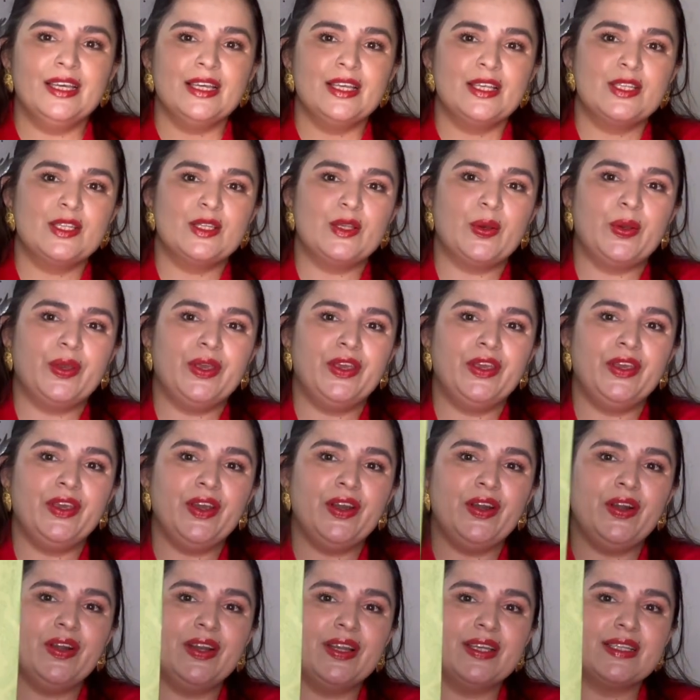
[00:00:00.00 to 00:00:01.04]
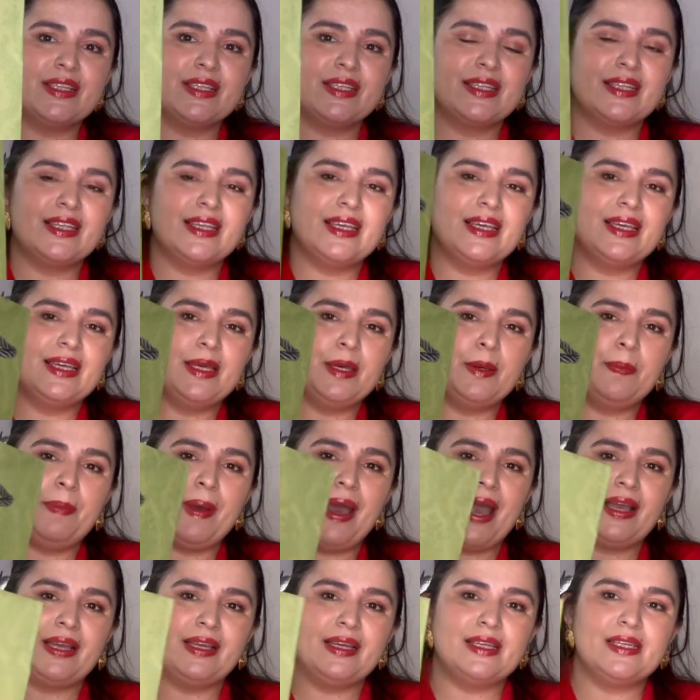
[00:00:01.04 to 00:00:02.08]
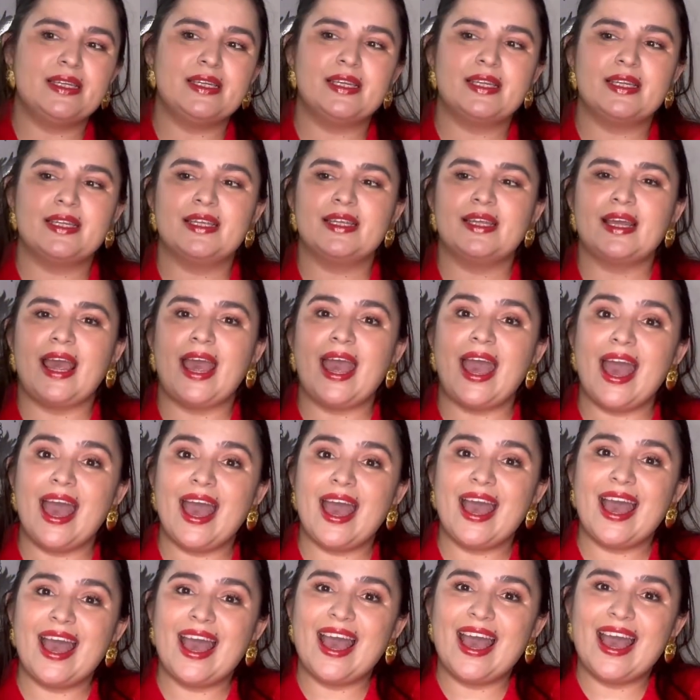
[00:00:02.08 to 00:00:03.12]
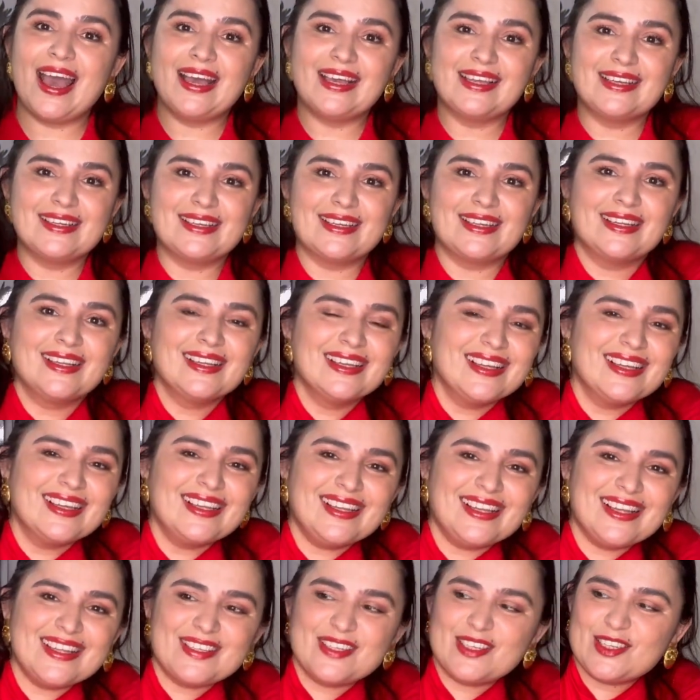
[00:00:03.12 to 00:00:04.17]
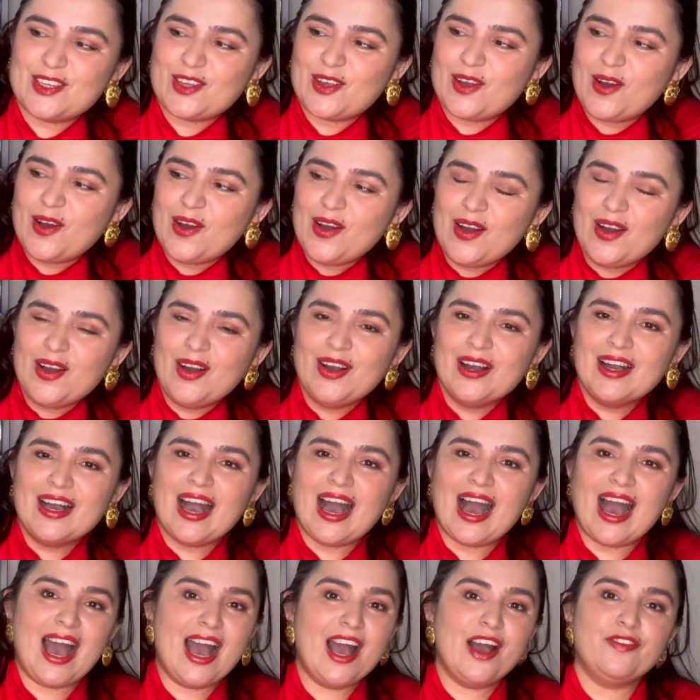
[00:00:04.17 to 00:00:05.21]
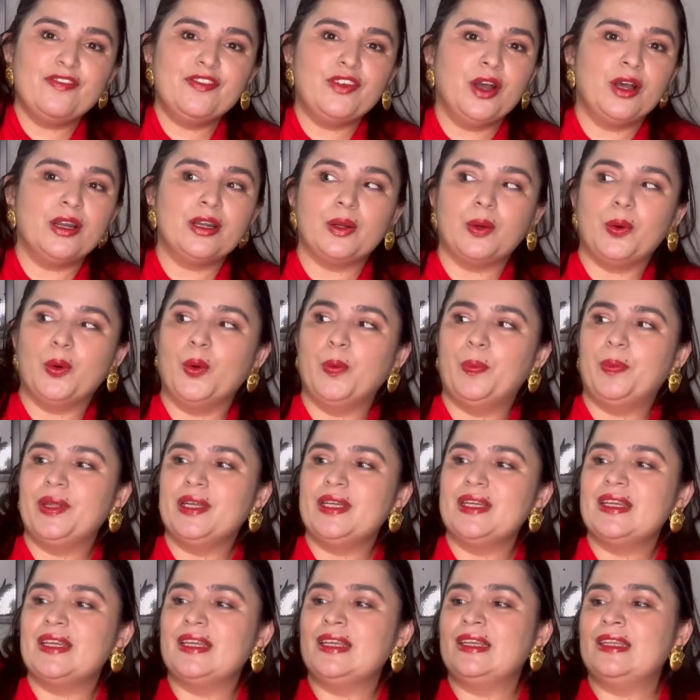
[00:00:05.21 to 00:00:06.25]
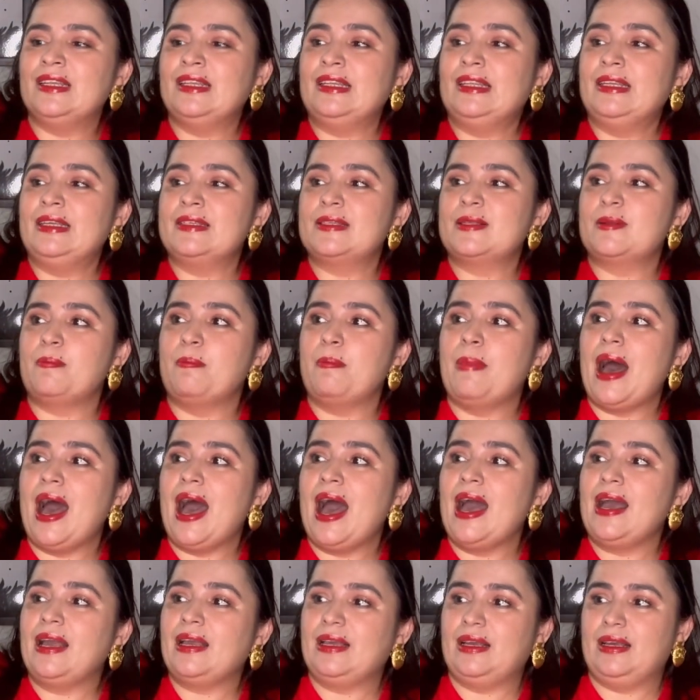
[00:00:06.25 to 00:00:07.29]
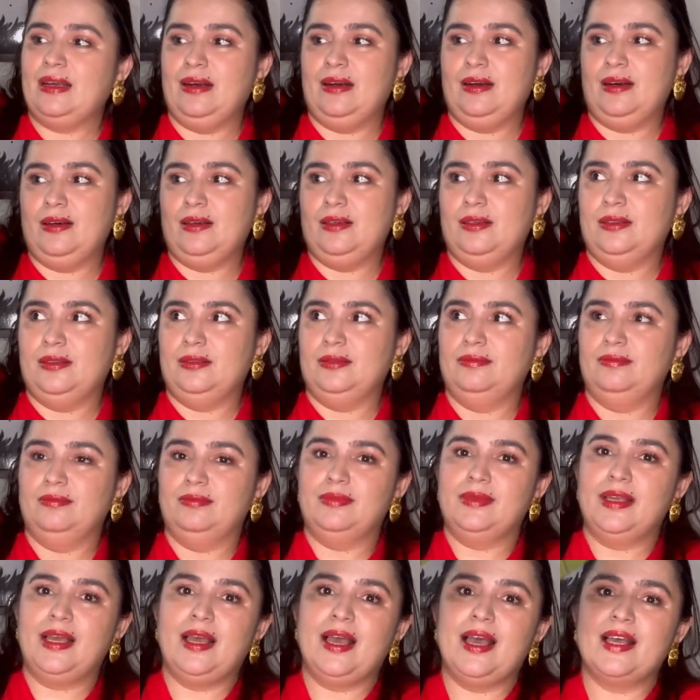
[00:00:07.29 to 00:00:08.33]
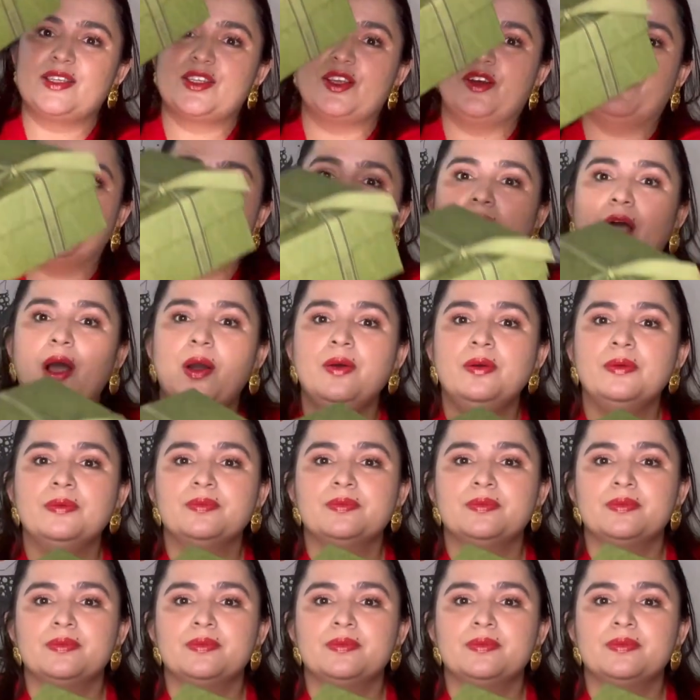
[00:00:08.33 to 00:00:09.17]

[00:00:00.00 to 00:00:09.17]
So here is the packet and let's go. I have not opened this bag as of now.